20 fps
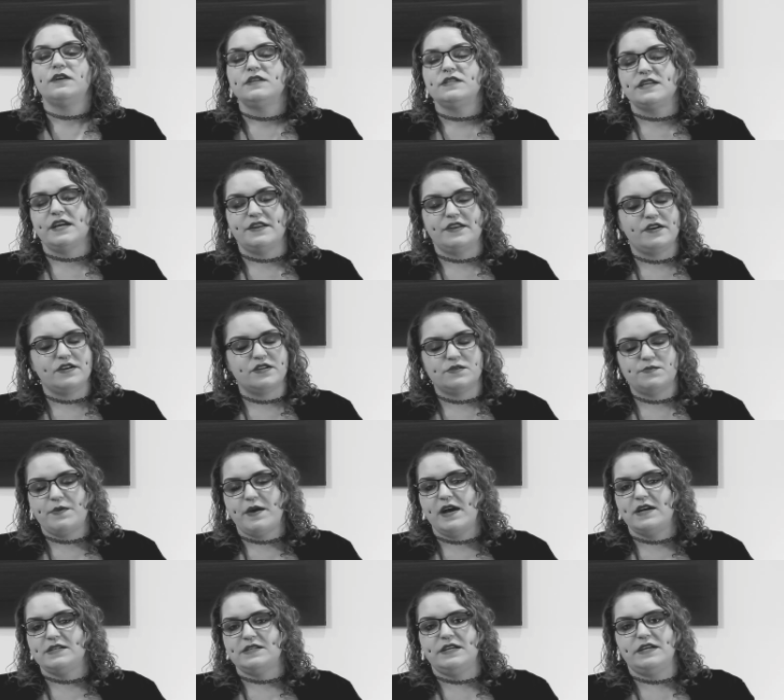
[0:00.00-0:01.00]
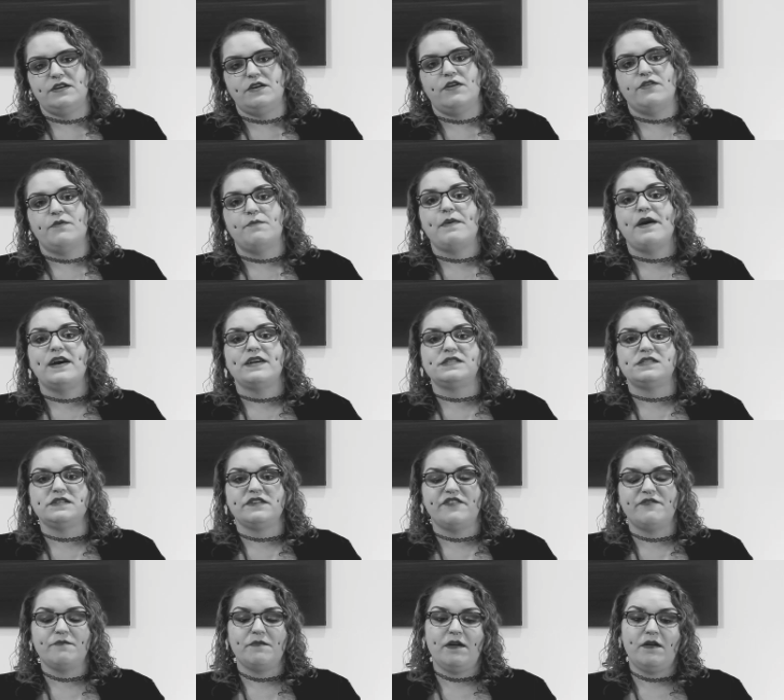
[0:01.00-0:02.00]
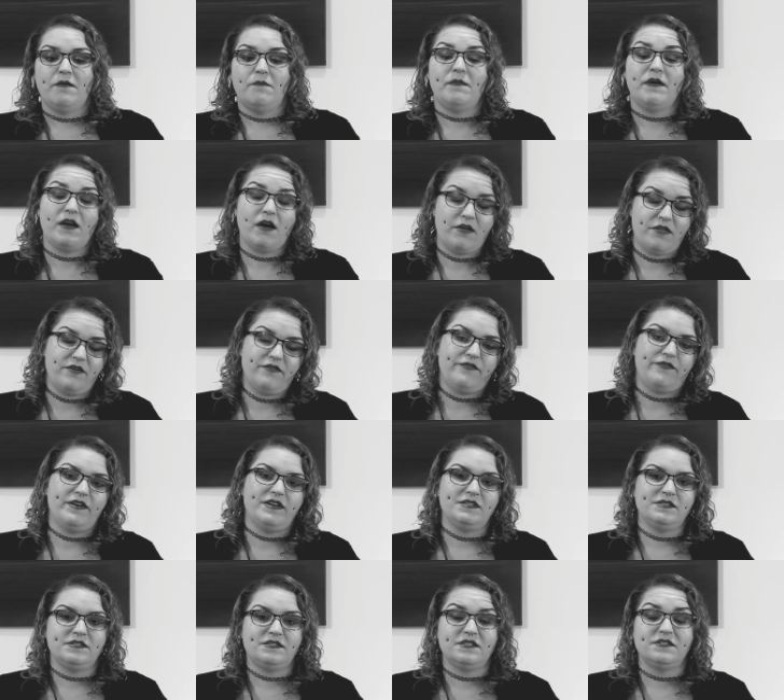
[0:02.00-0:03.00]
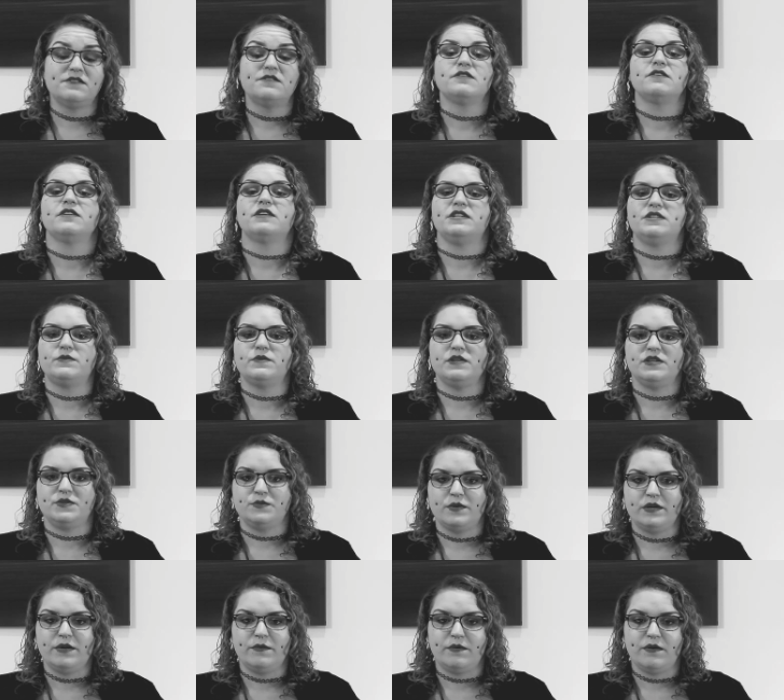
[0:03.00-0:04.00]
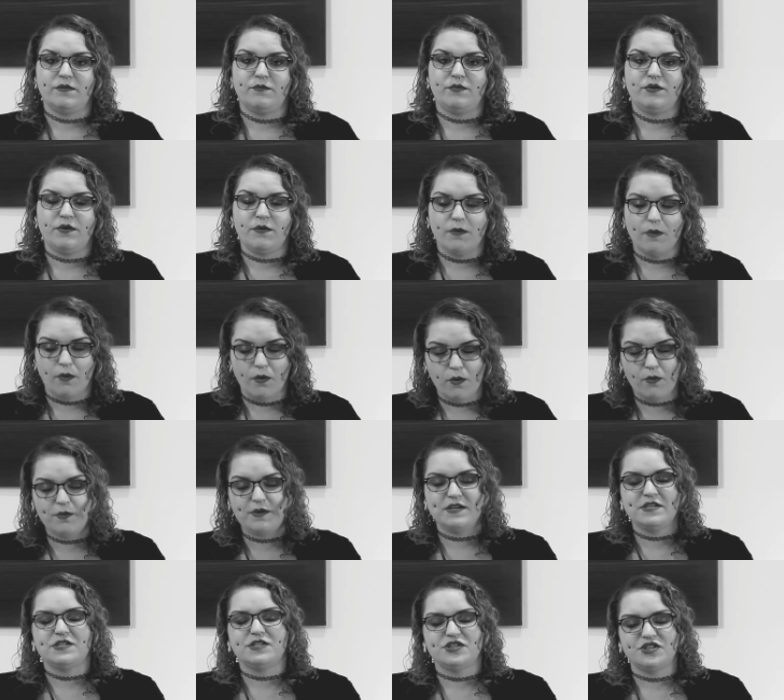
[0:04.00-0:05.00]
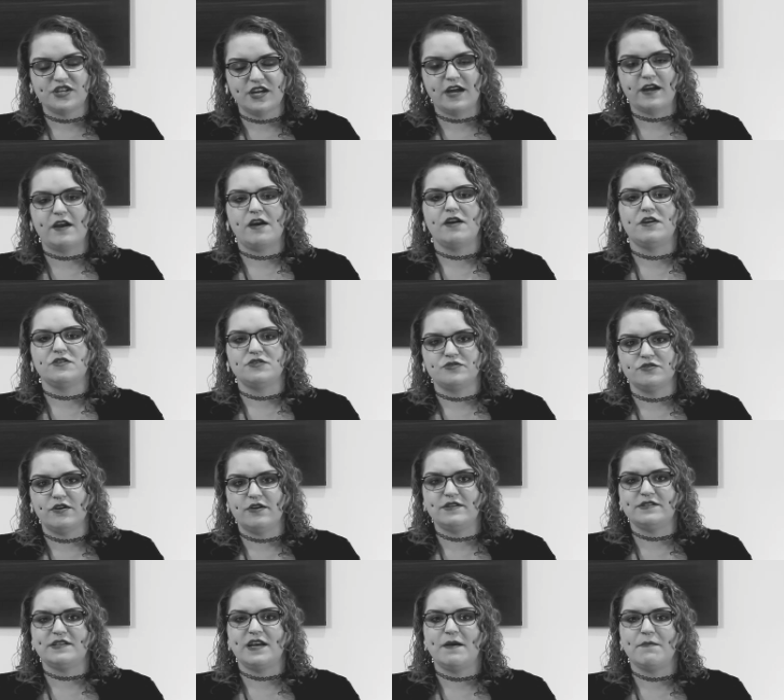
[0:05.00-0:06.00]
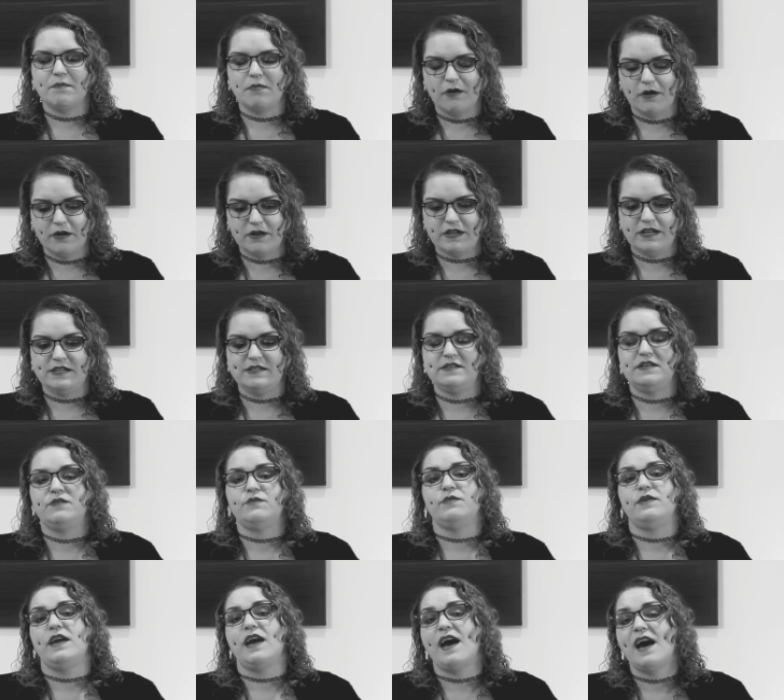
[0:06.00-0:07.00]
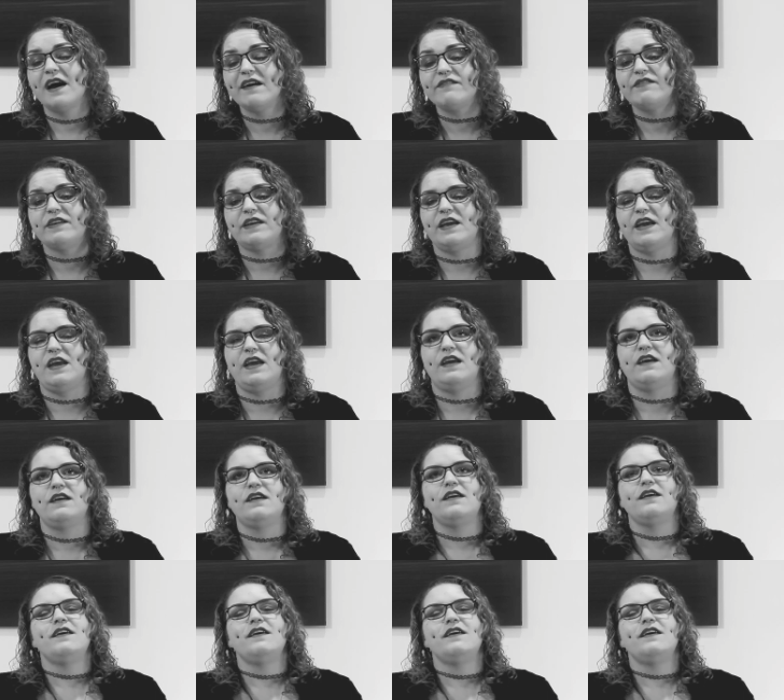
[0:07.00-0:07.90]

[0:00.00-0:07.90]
Danielle's passing and all the passing of my other friends since early 2021, we always check our drugs at parties and we advocate